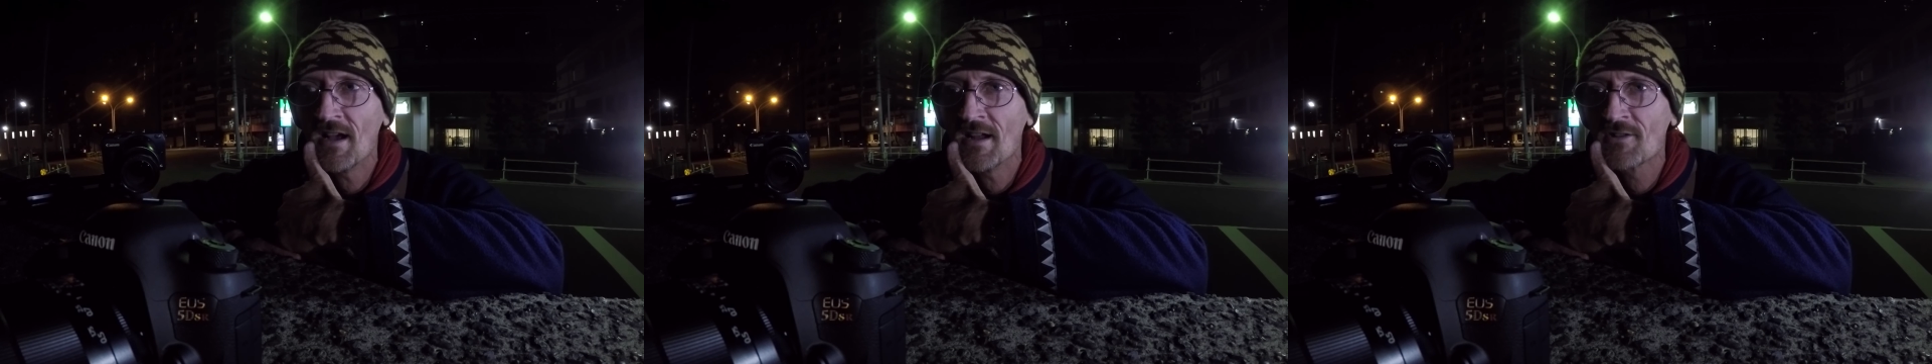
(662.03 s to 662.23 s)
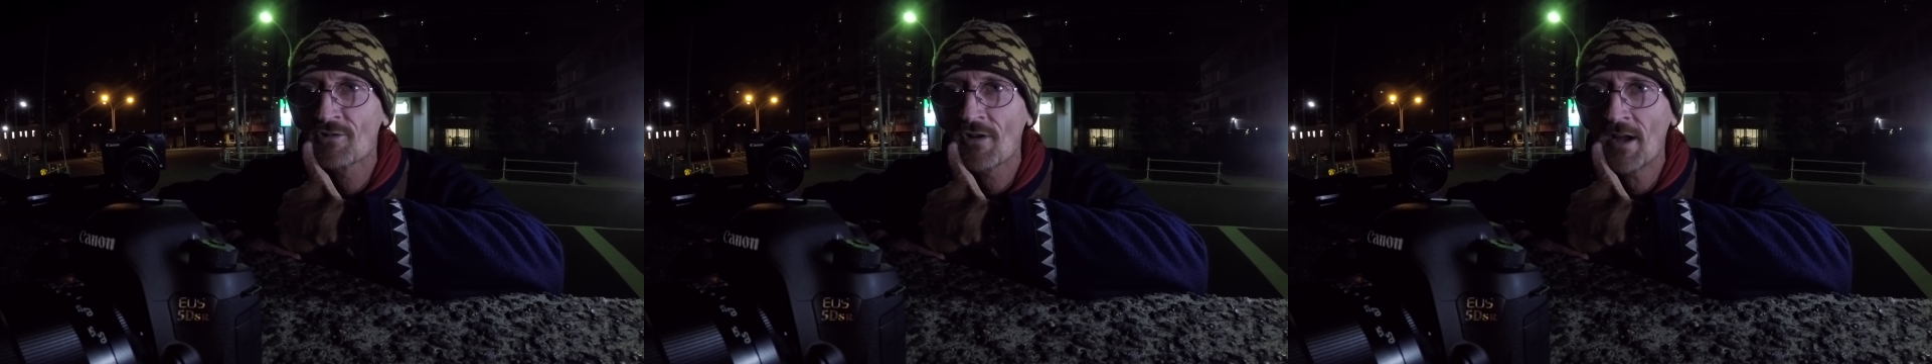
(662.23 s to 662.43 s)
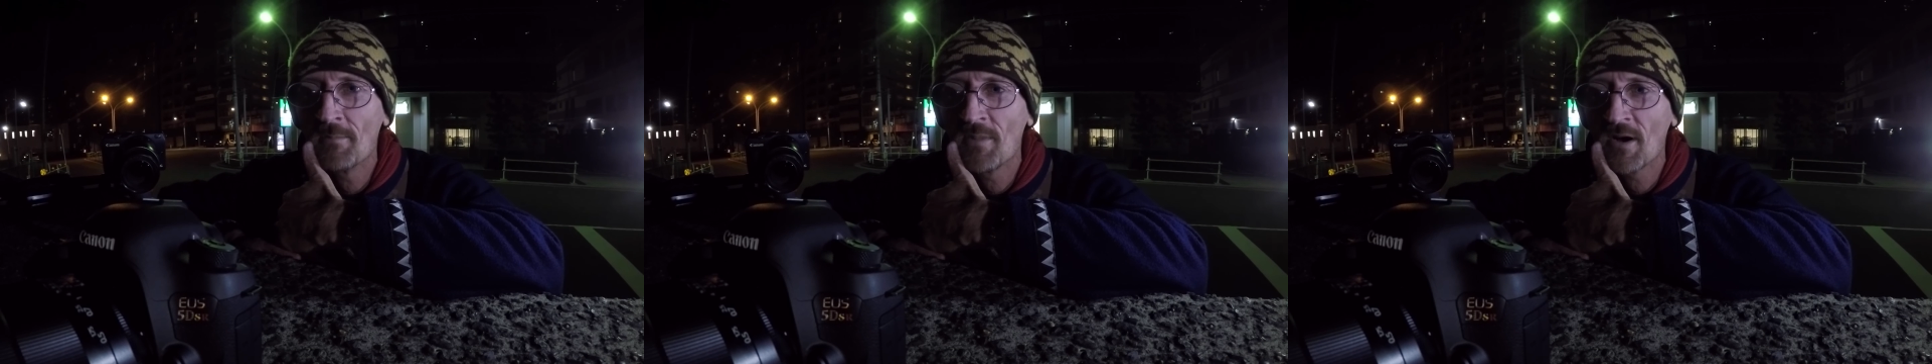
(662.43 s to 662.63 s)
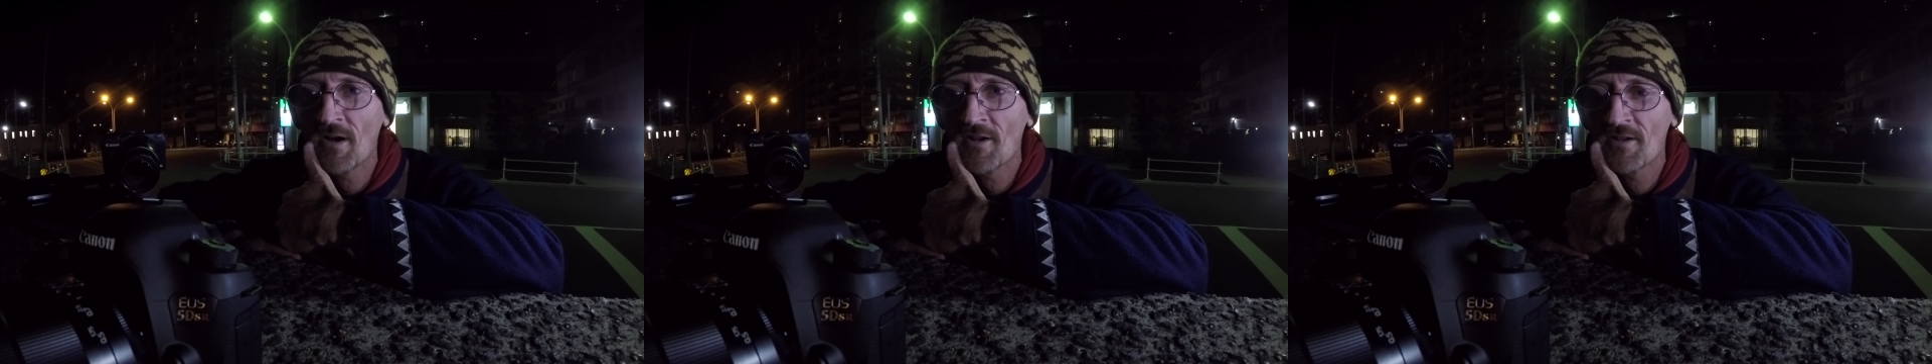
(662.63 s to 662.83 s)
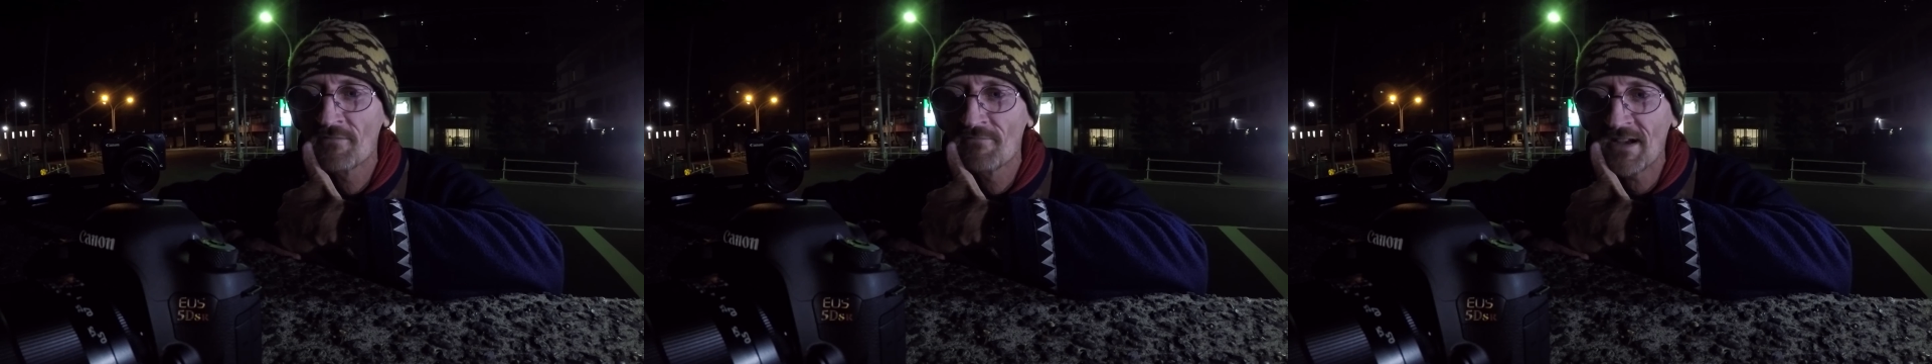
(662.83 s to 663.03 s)

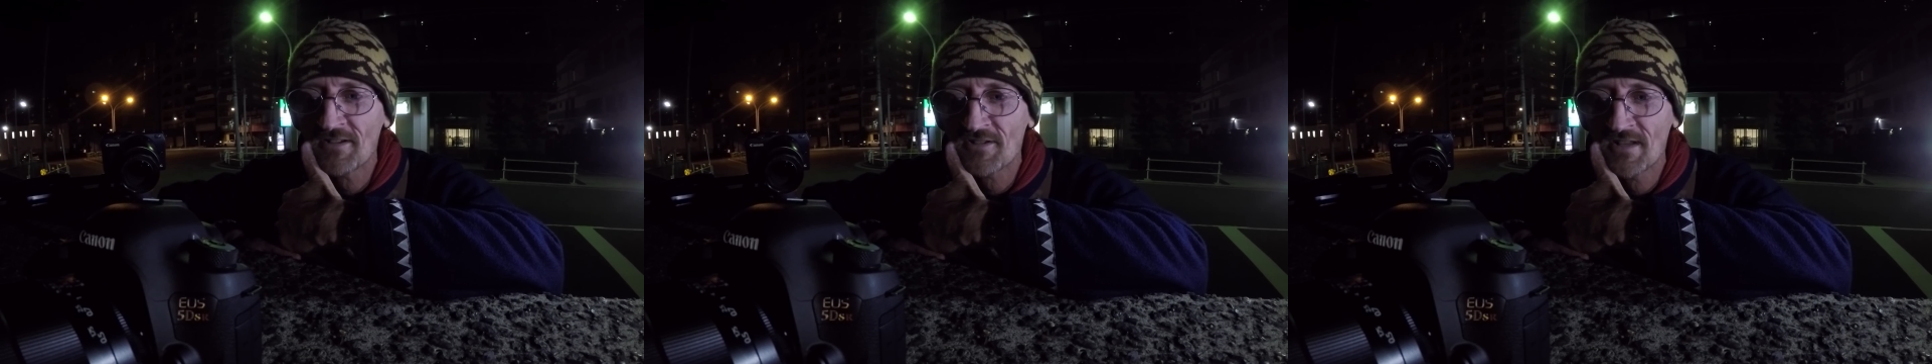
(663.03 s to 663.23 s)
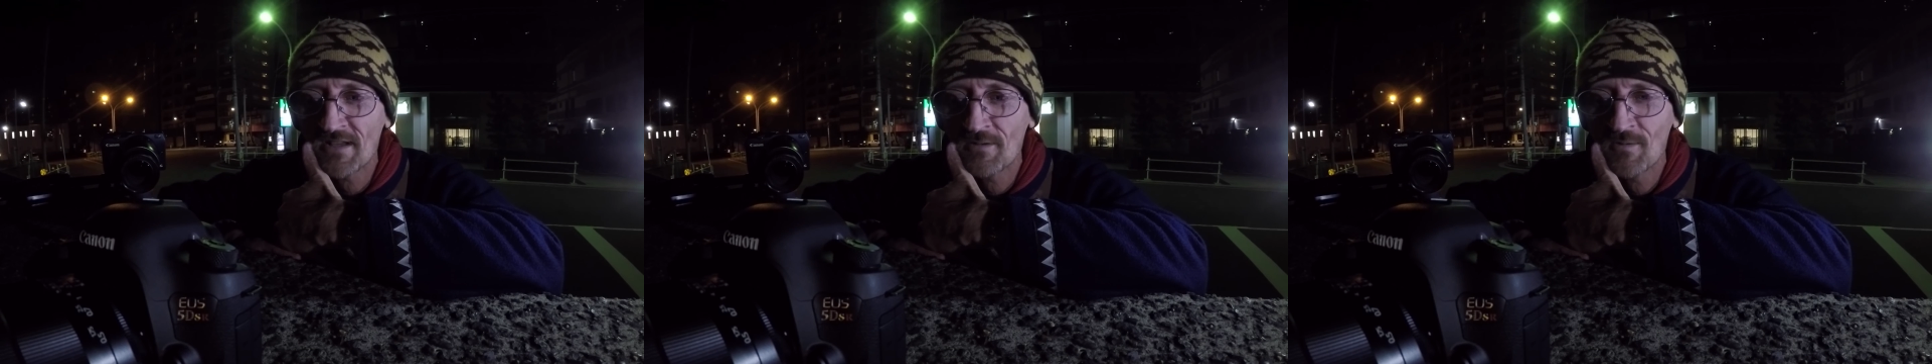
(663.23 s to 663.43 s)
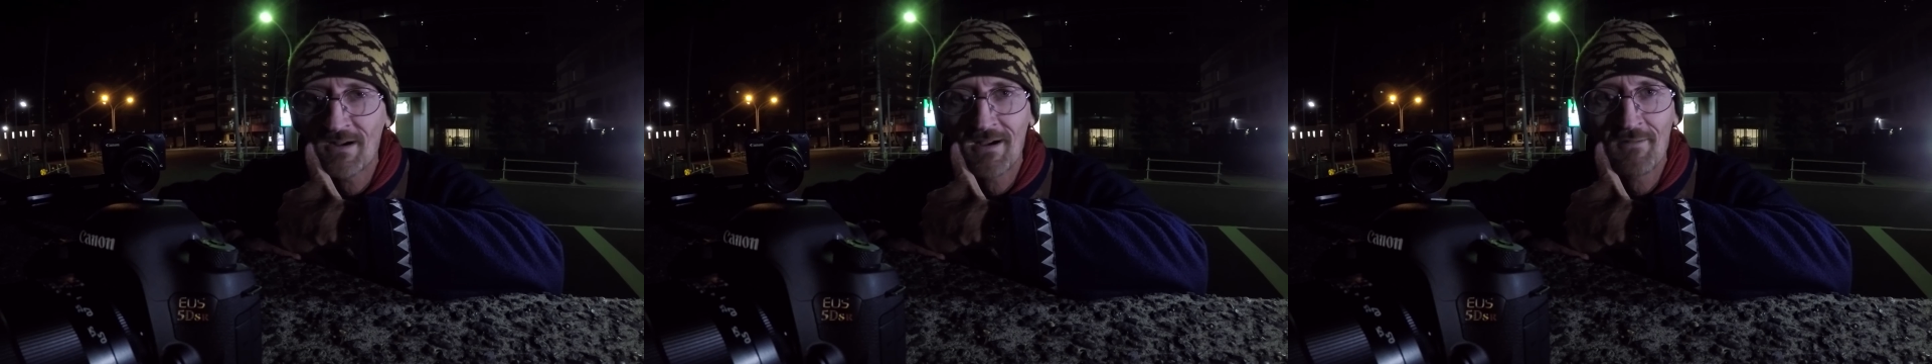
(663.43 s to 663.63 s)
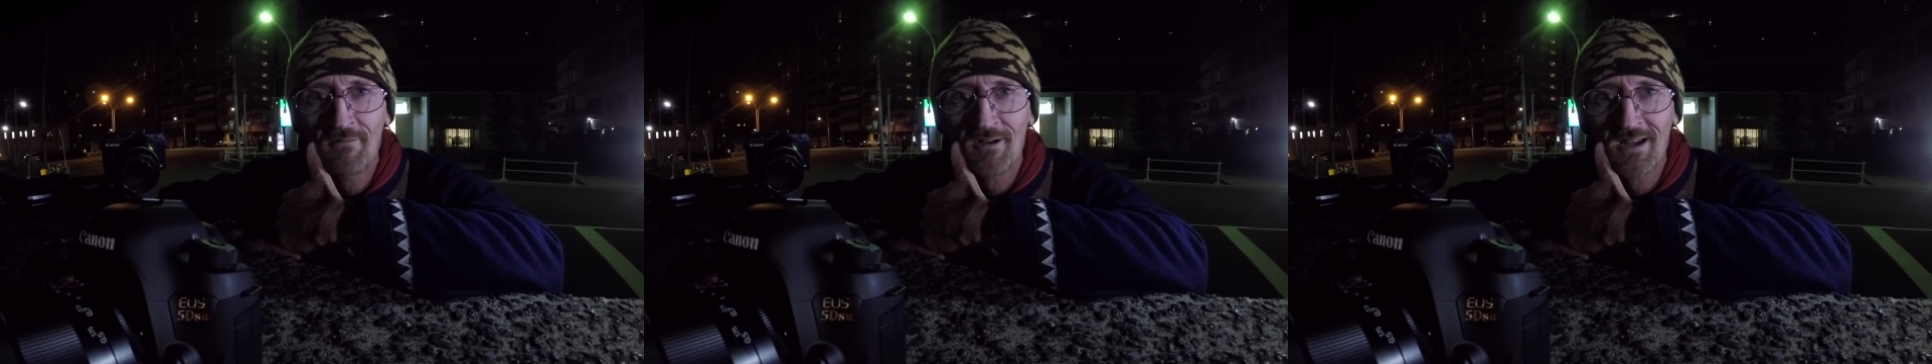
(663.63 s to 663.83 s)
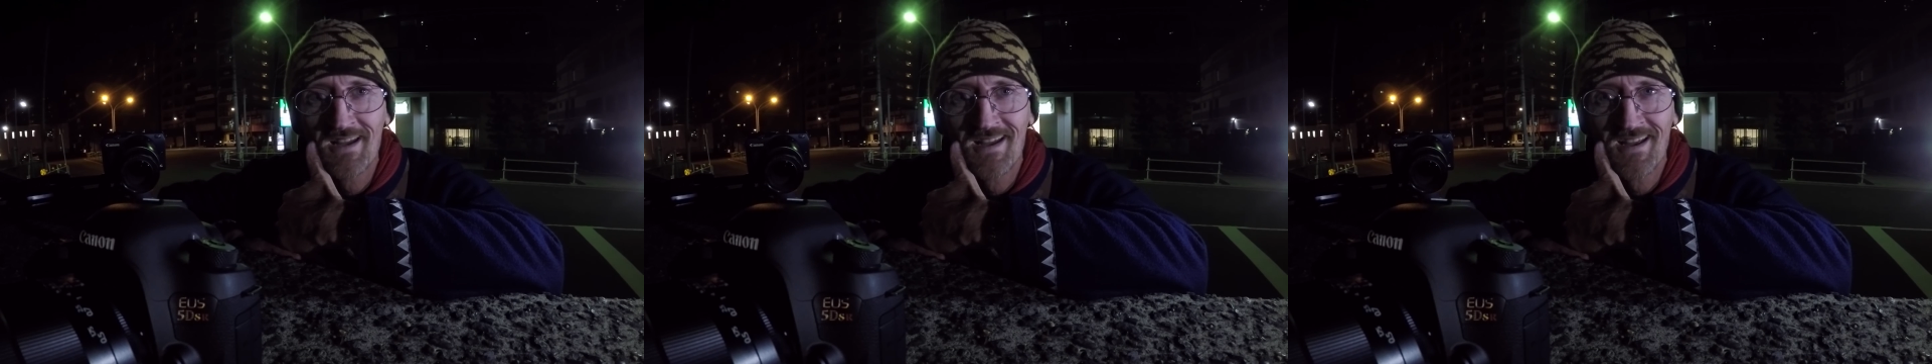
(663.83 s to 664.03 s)
tripod, and resting
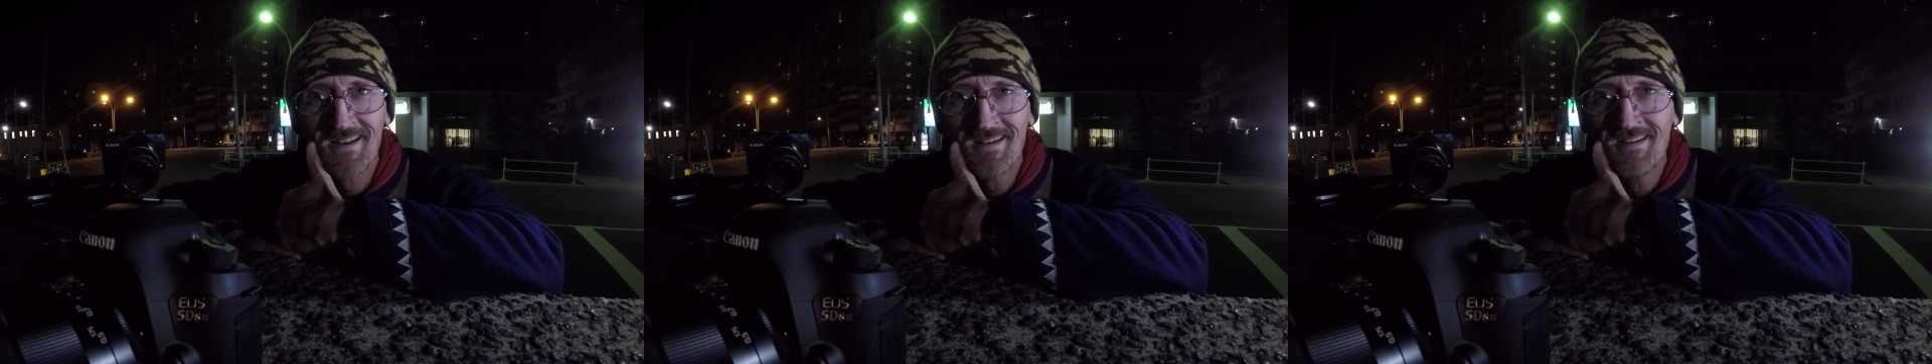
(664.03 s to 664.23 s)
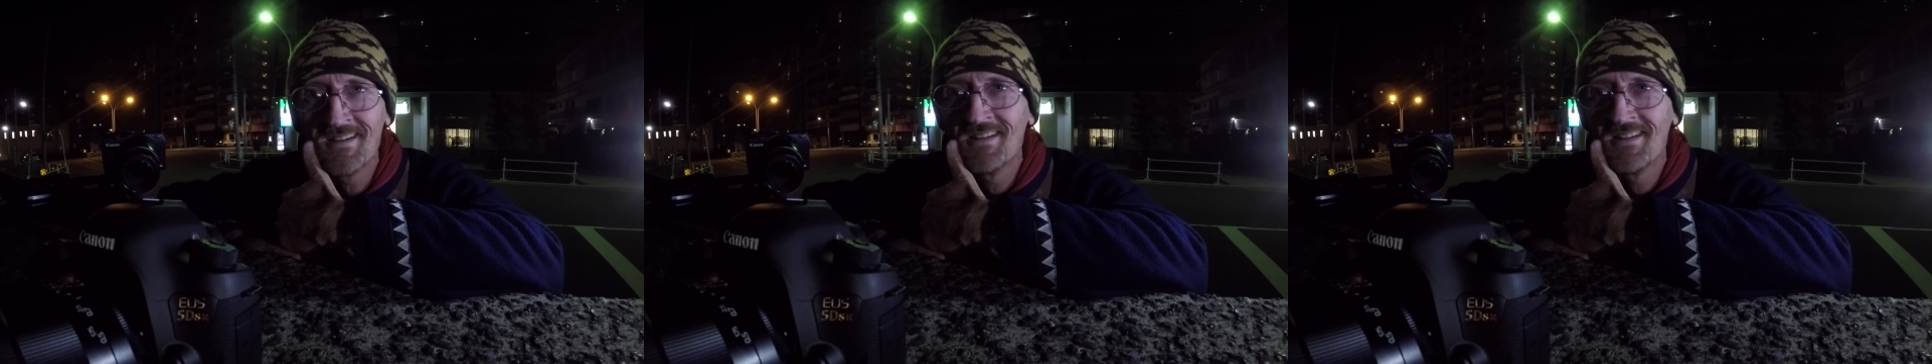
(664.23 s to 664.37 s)
wherever I can,